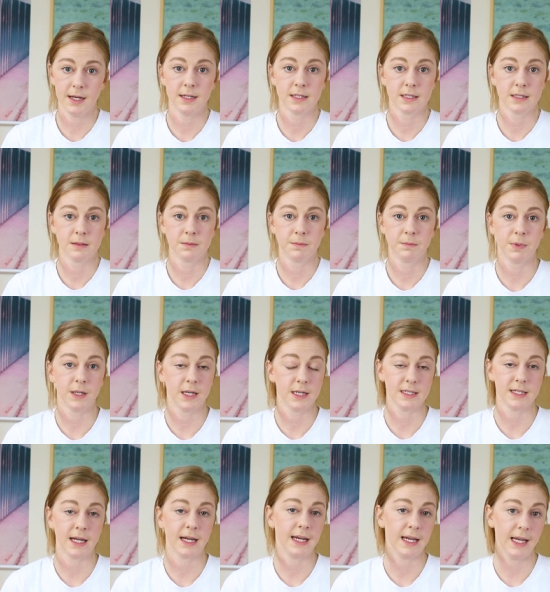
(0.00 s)
it's
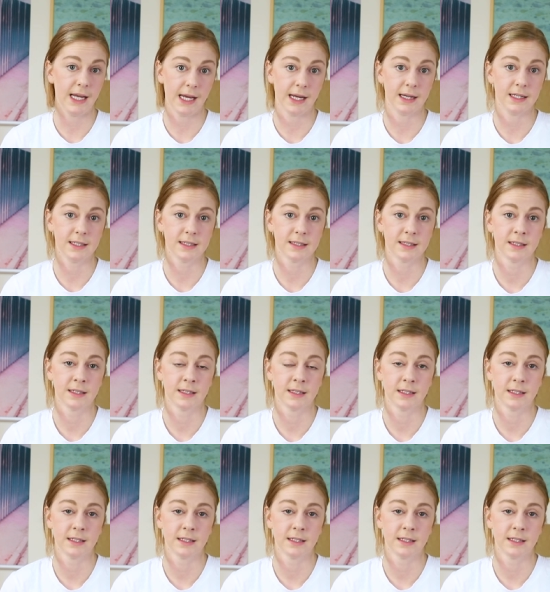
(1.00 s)
because I can't.